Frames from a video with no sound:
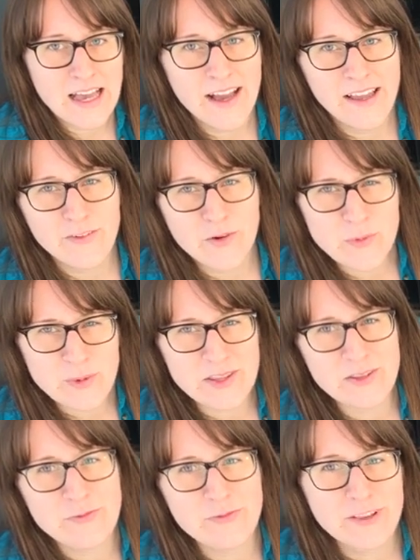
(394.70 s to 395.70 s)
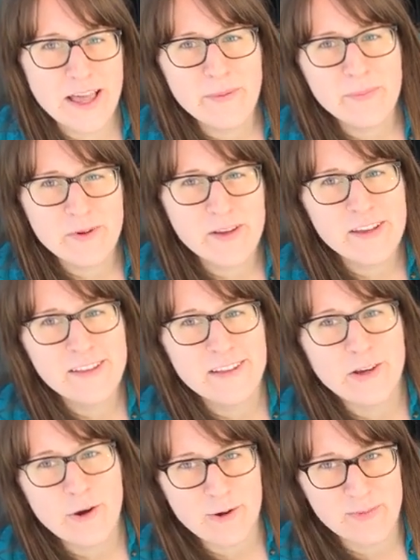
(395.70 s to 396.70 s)
I have opened the flap in the
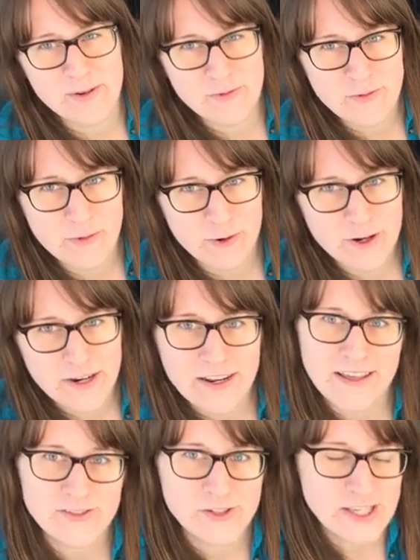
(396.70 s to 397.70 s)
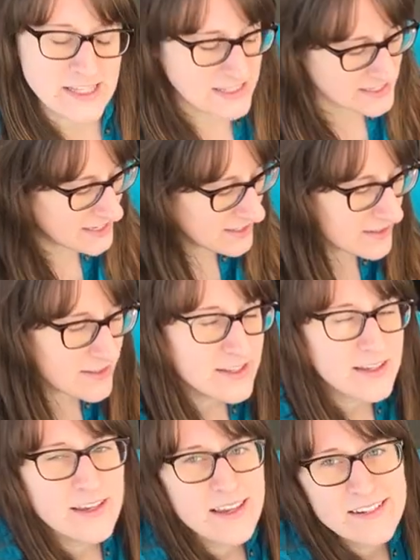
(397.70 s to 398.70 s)
cockpit floor, and as you can see,
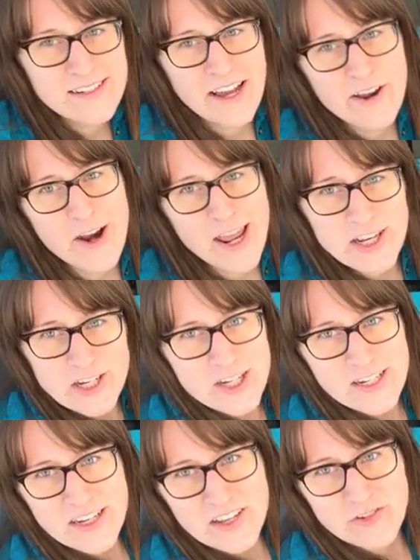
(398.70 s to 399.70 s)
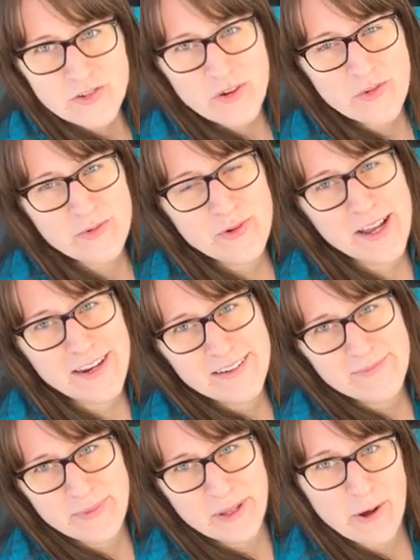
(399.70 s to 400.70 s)
the entire engine is right
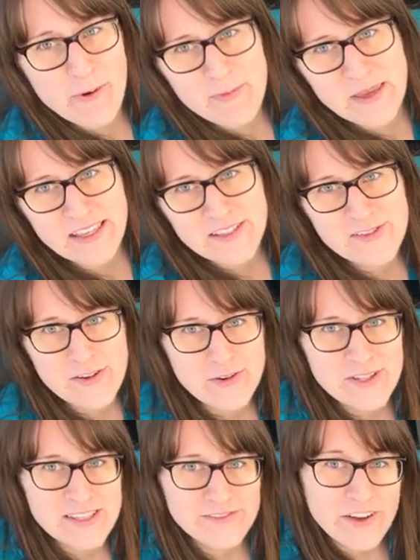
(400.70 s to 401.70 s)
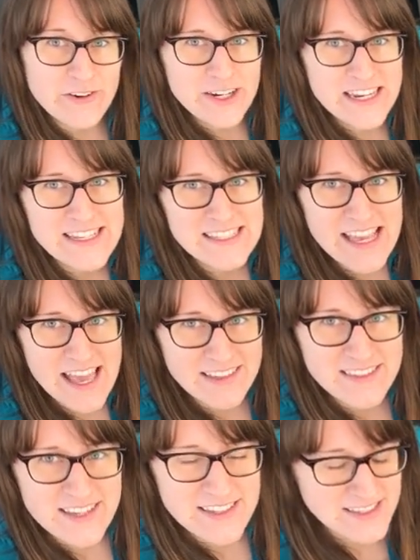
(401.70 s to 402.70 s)
below me, so it's a very easy
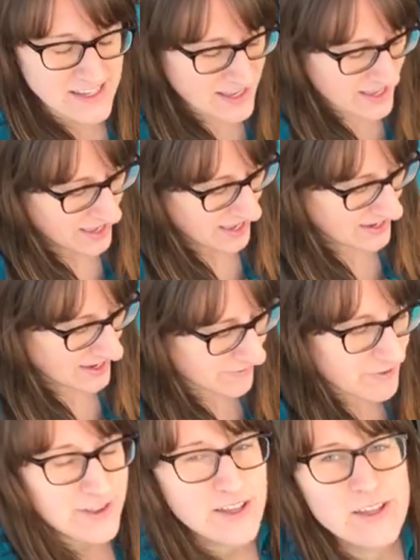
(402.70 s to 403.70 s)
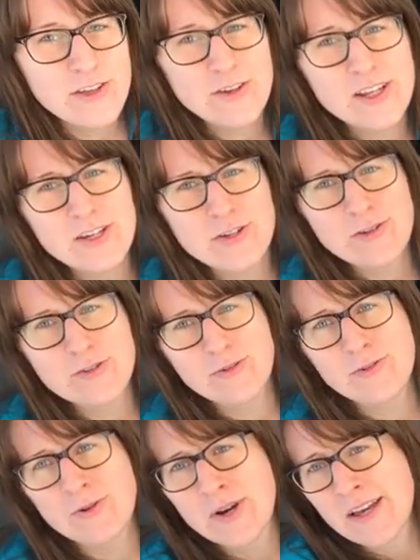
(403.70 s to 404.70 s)
access, and everything you need to
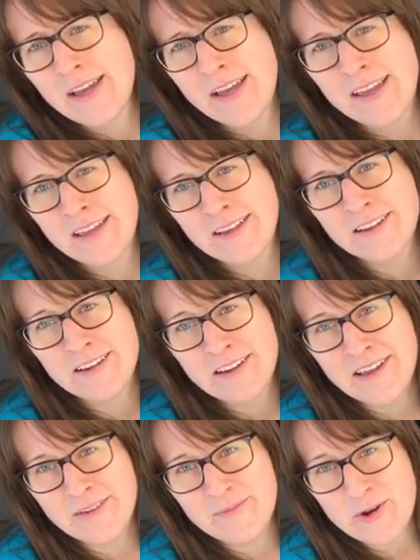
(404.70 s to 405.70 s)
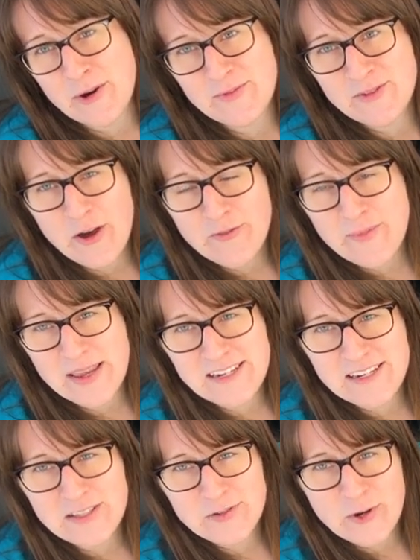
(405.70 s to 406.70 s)
do in um, terms of
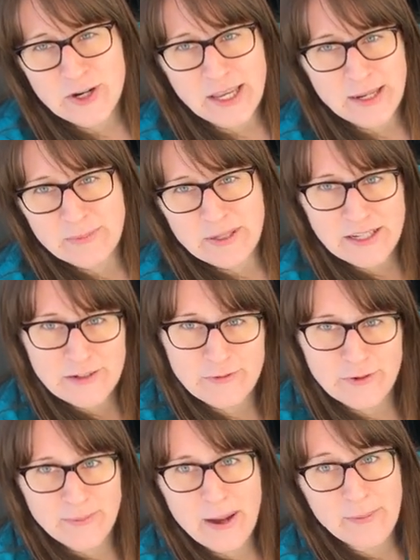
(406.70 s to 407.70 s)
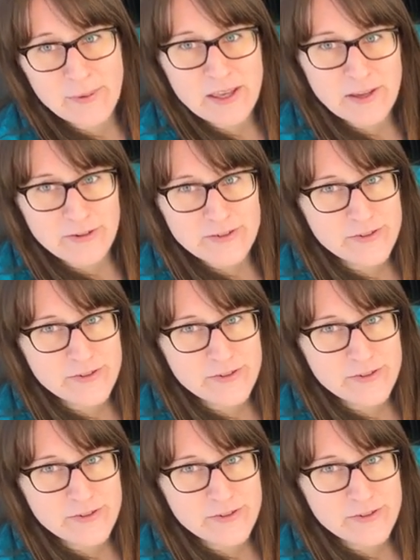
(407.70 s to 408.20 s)
maintenance work can be done from up here.